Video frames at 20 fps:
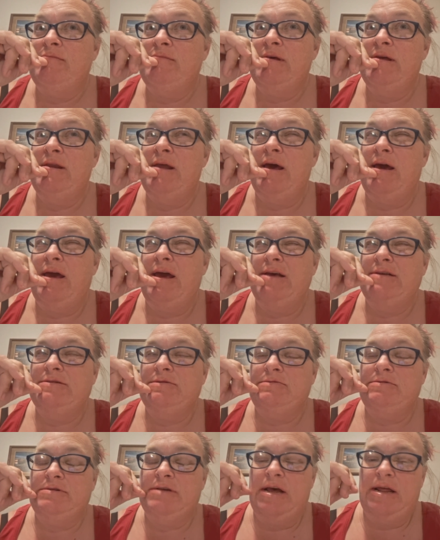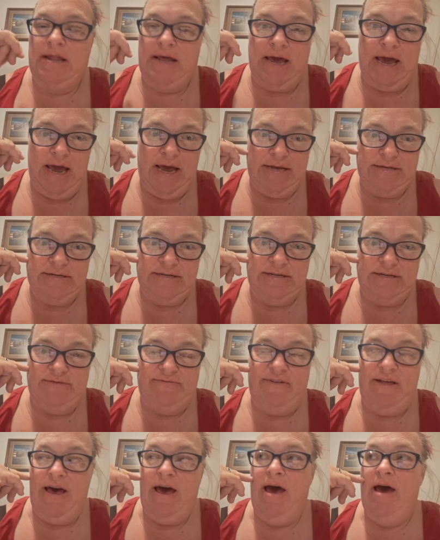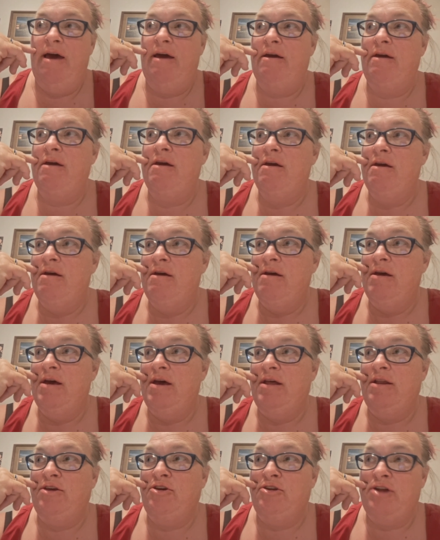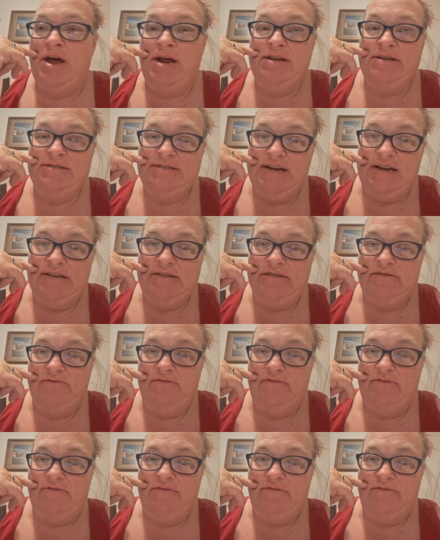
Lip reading: In that case, it was like the Kansas flag and the United States